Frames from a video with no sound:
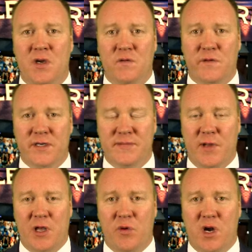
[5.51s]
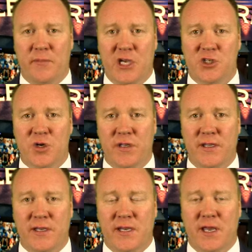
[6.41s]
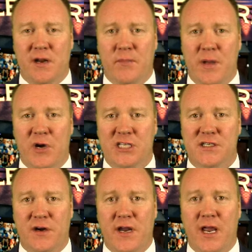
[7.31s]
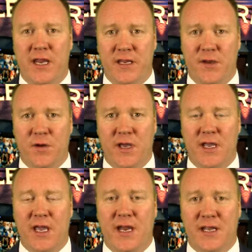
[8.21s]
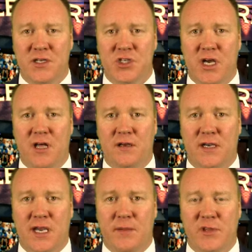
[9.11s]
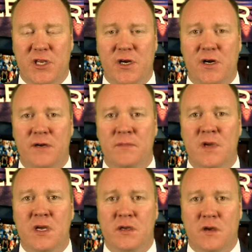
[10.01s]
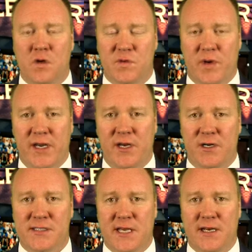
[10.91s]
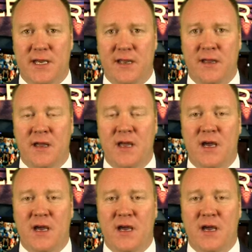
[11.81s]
First of all, I want to make sure that you get on my Monster 8 unit NHL Game of the Year. Goes right here Sunday.